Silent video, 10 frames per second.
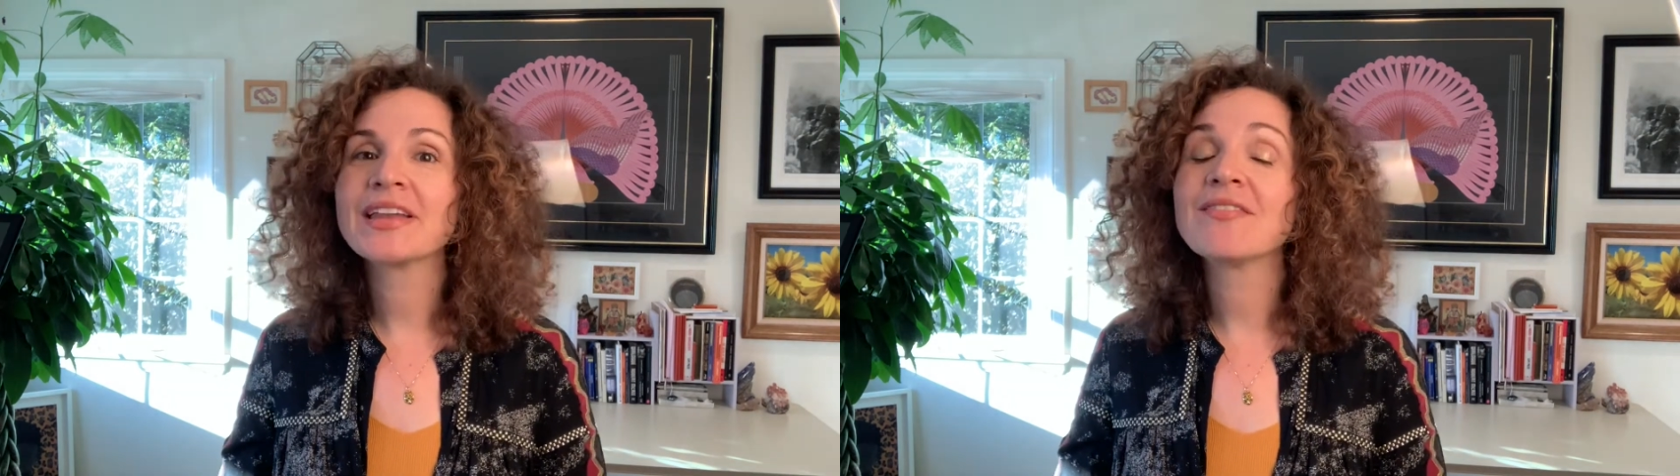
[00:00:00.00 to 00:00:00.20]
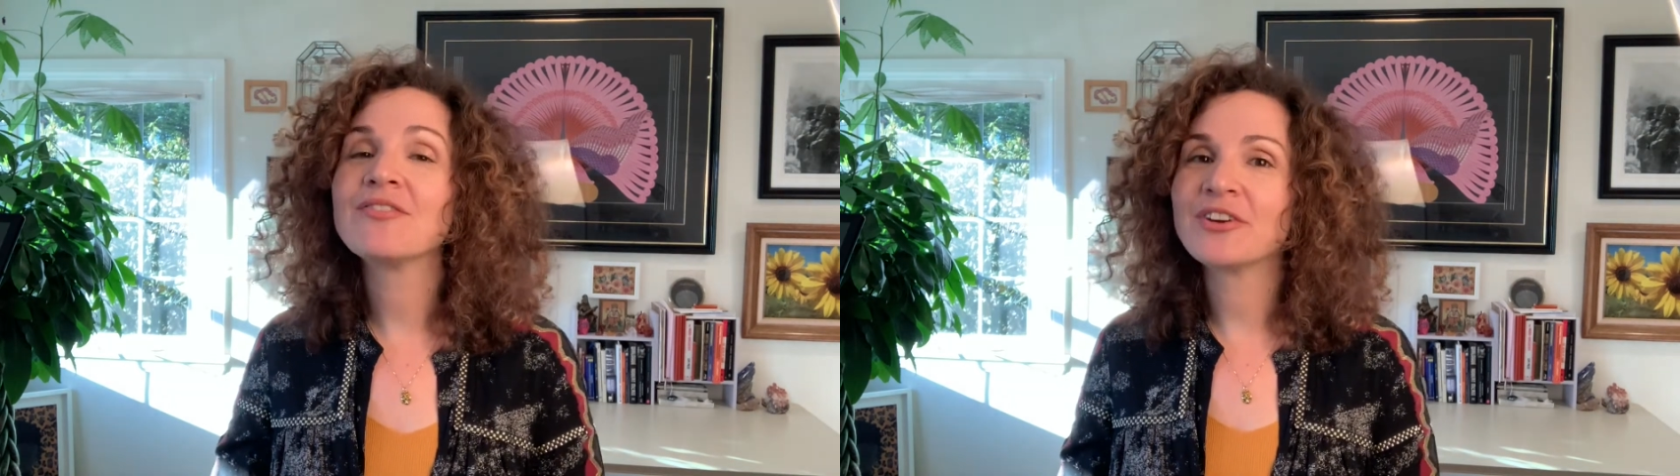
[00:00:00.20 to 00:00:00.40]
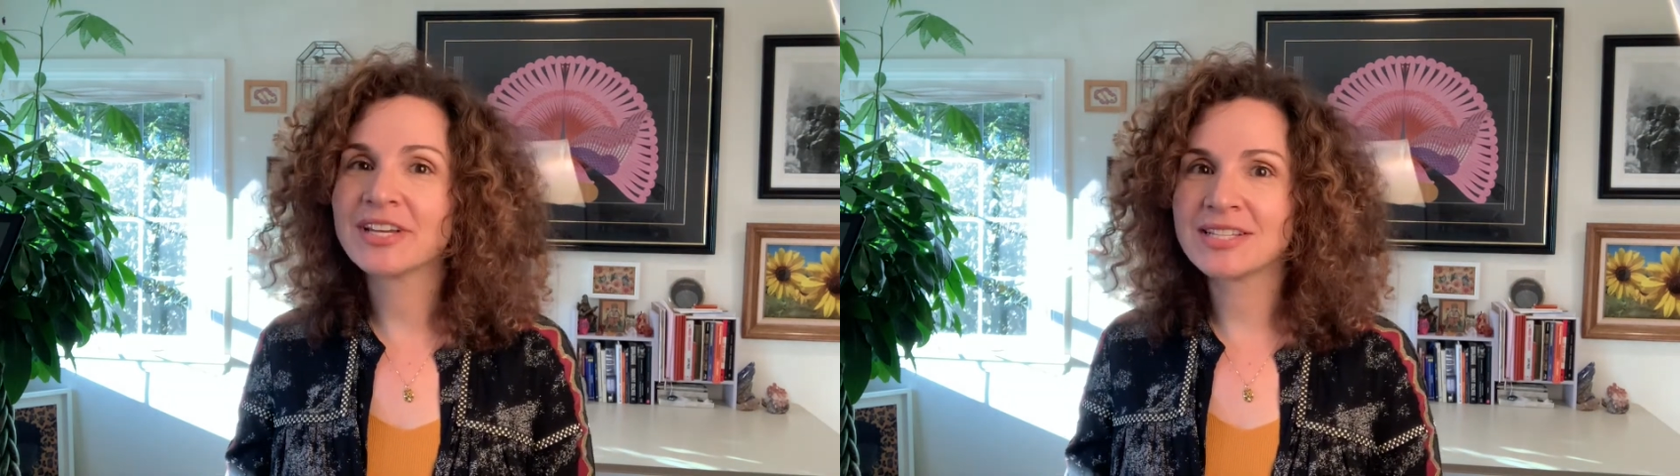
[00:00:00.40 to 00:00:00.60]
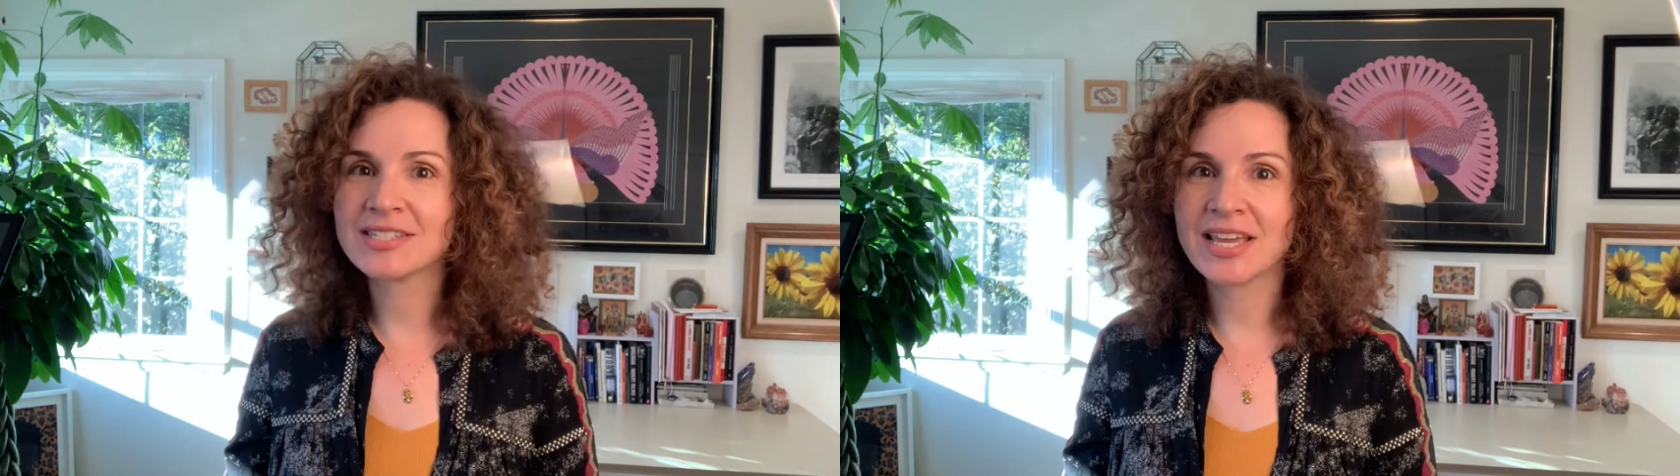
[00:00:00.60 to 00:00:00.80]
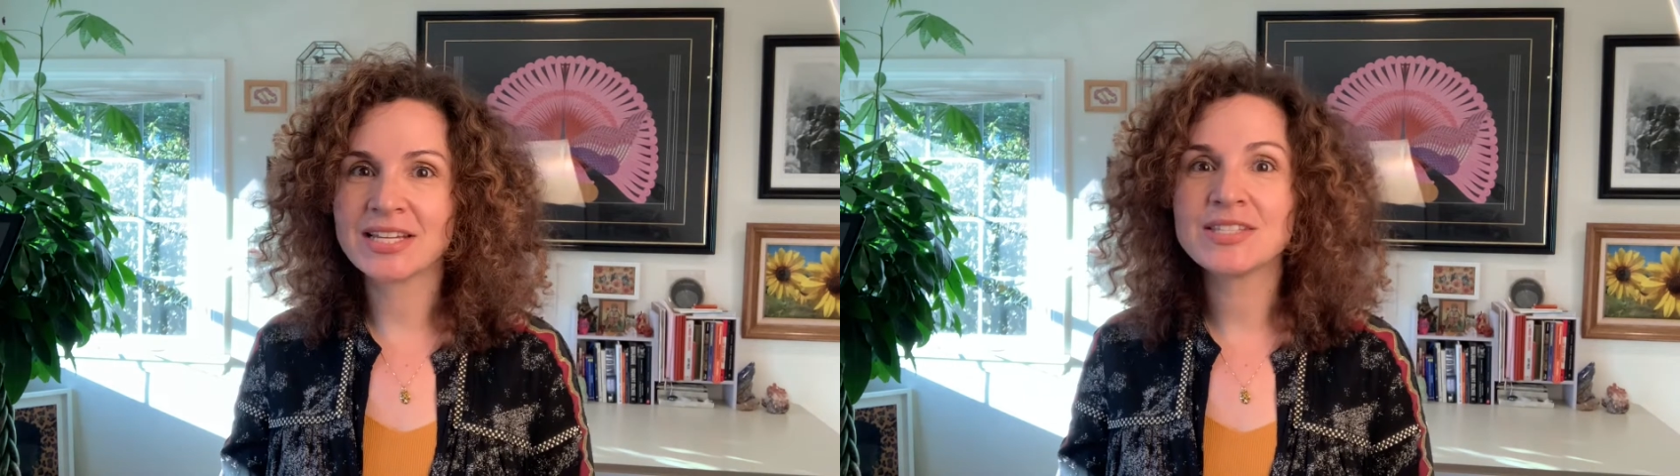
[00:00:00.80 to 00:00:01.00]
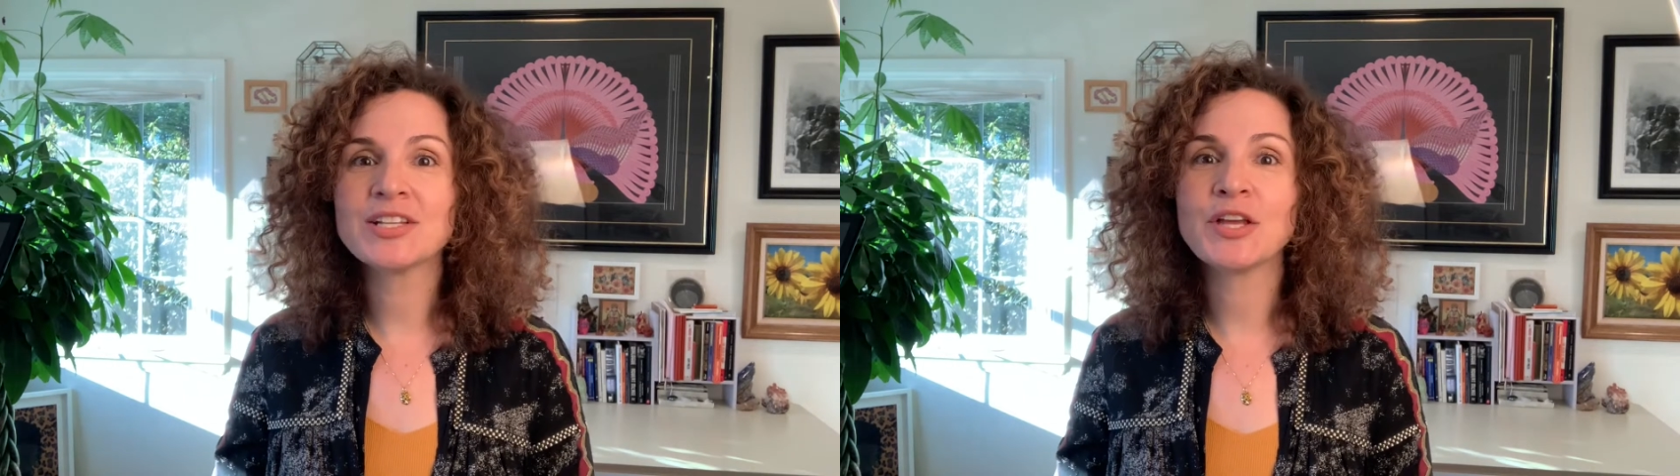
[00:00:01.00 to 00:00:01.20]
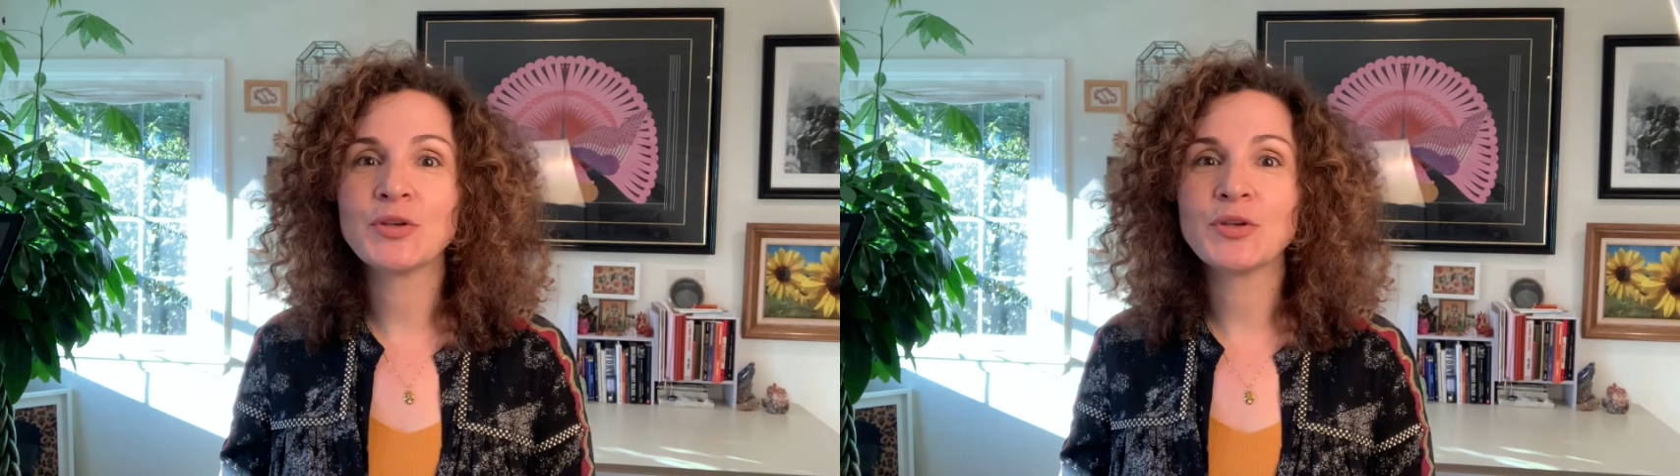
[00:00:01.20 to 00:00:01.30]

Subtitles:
and I'm very excited to let